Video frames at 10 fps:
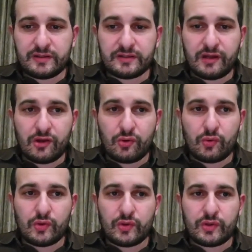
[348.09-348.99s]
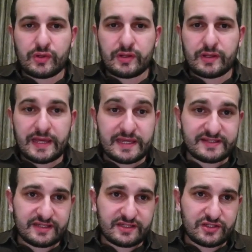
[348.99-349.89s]
Now
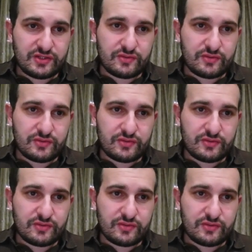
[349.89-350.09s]
a6